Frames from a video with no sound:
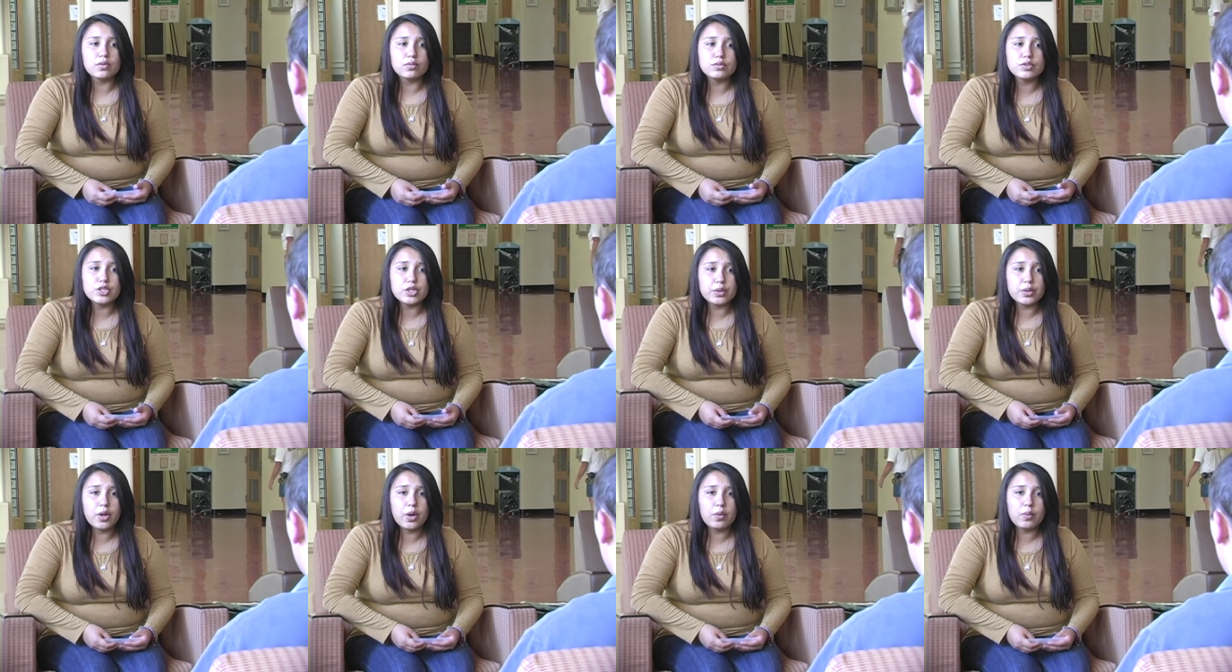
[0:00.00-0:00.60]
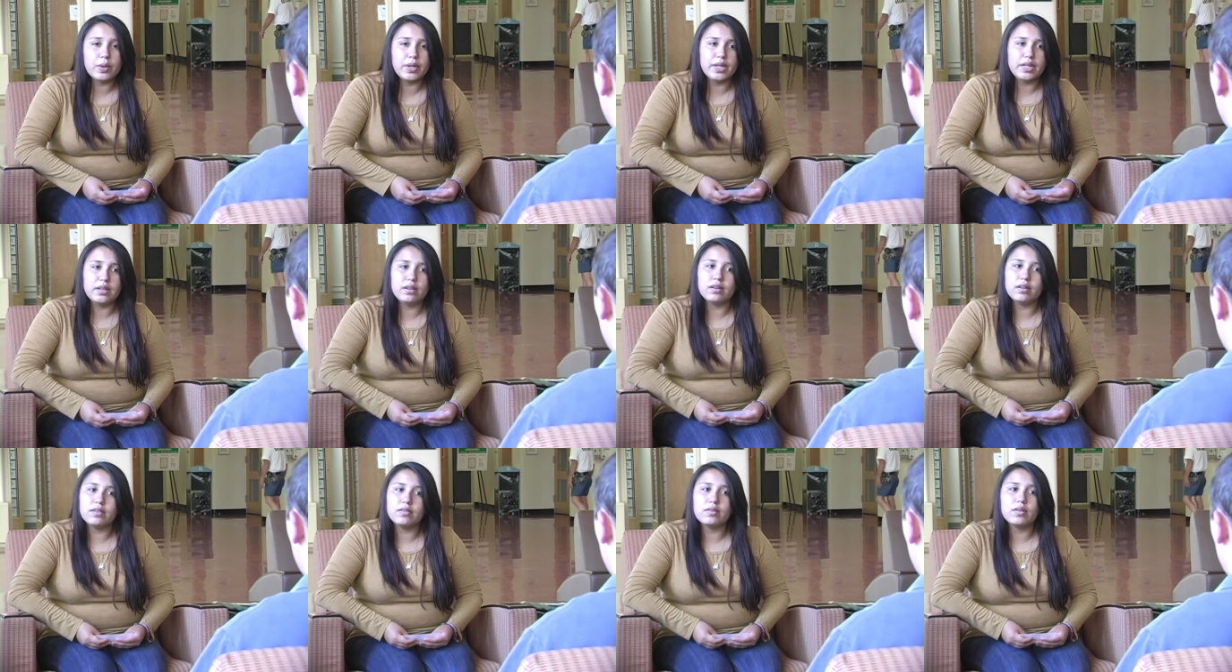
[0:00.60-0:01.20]
Do you know what
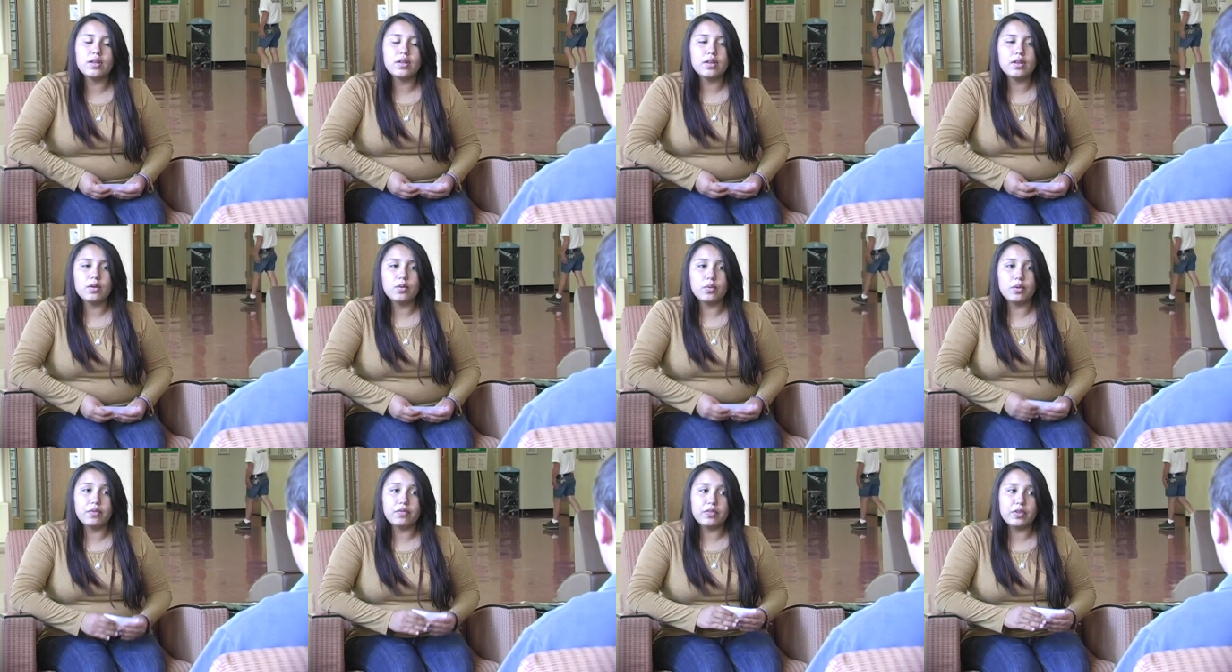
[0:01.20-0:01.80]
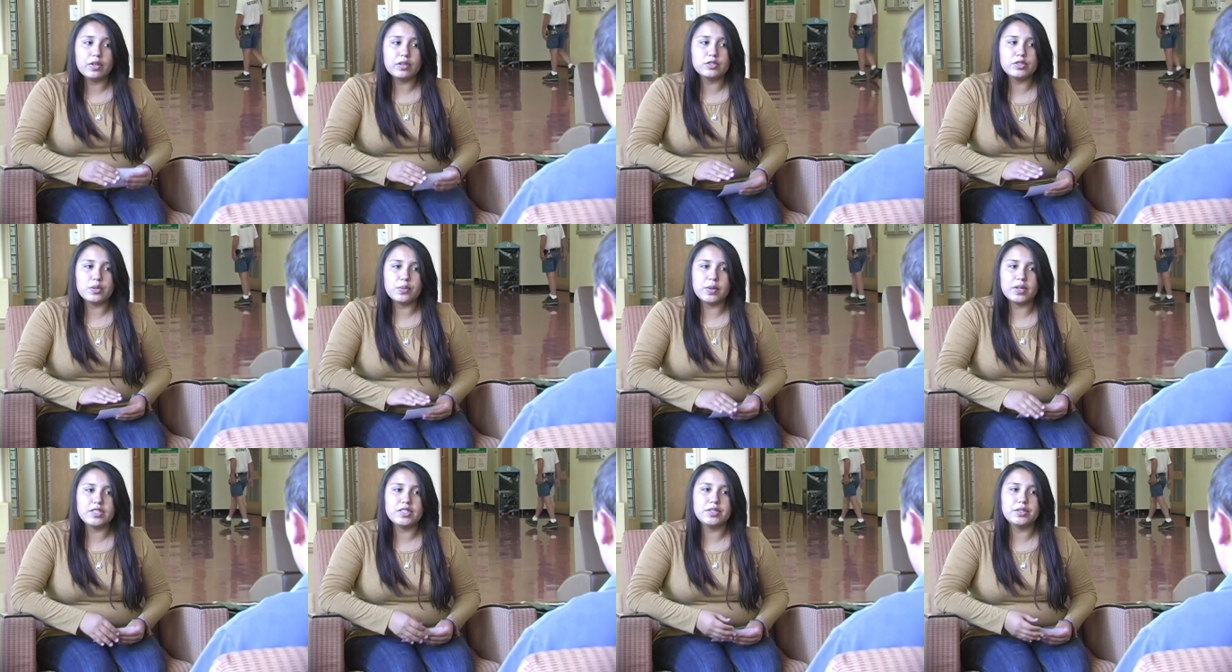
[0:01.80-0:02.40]
field you
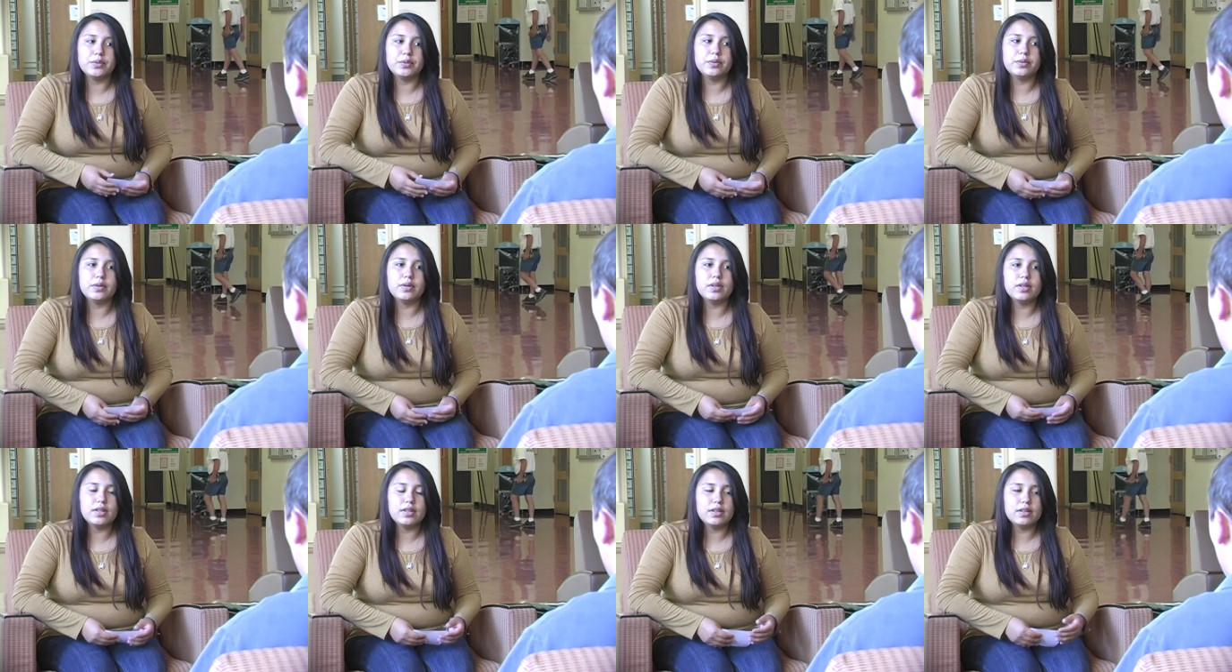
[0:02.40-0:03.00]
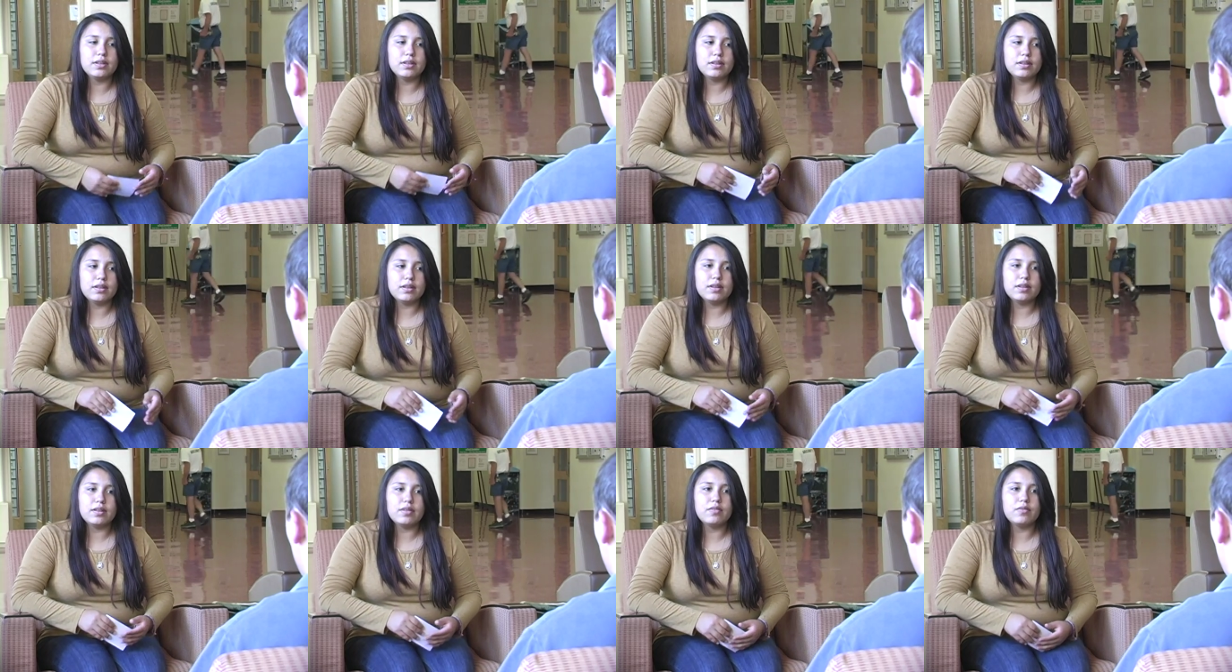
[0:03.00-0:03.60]
want to
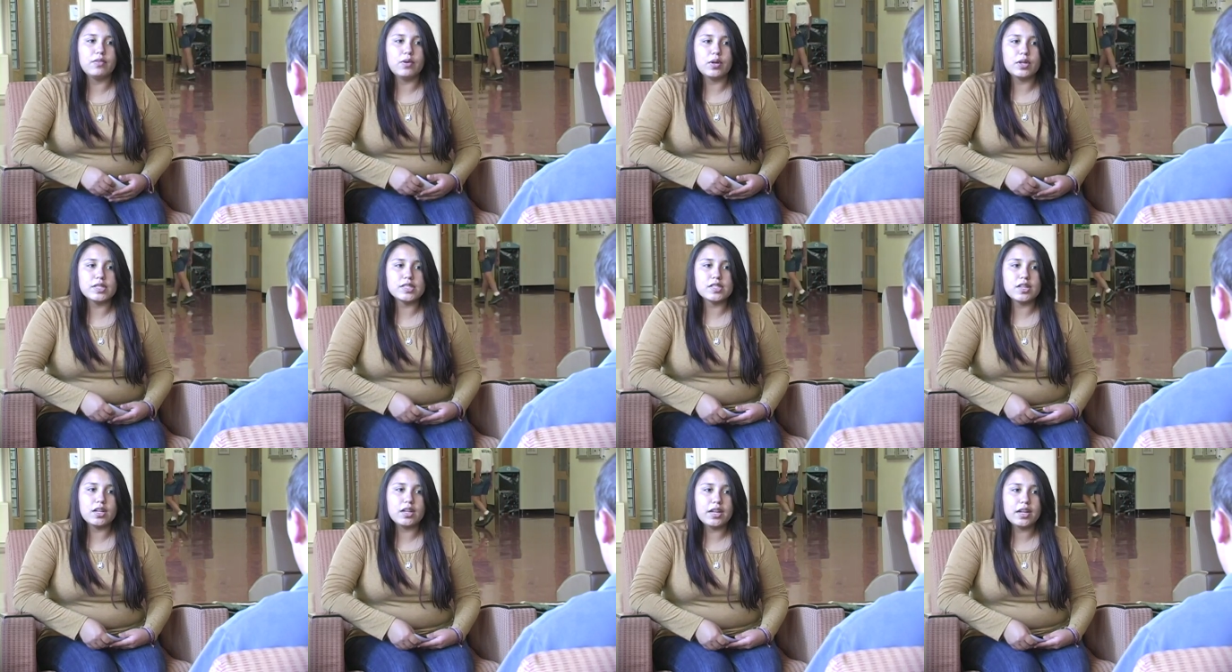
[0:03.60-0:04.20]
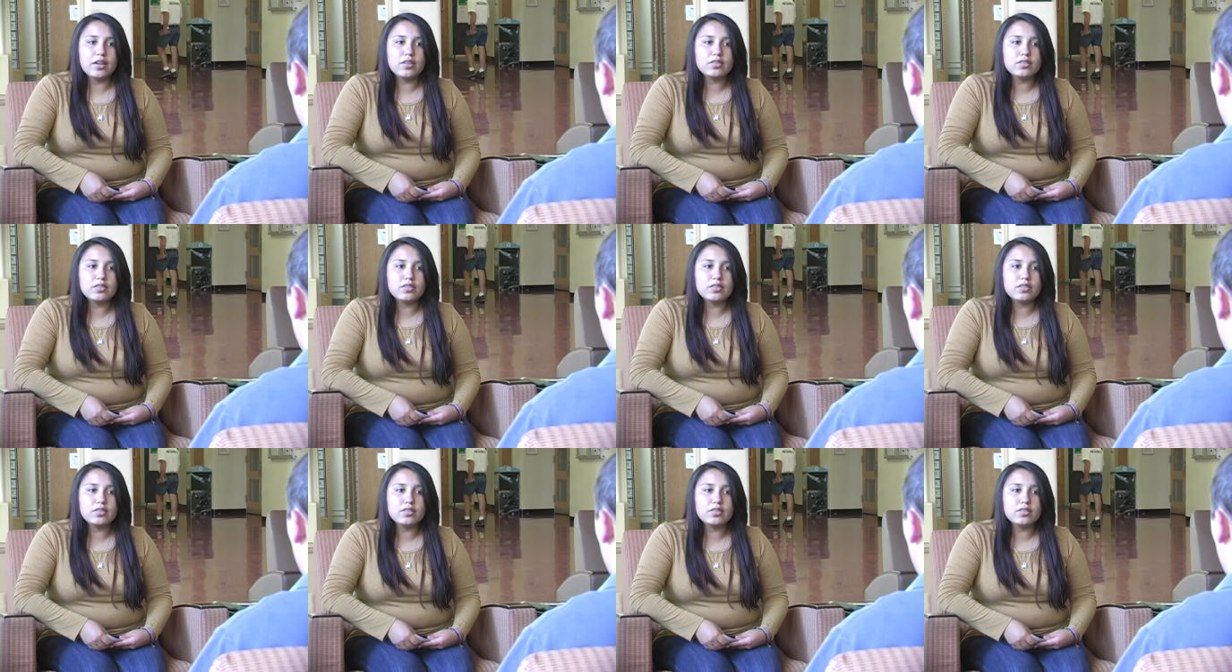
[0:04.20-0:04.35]
focus on now?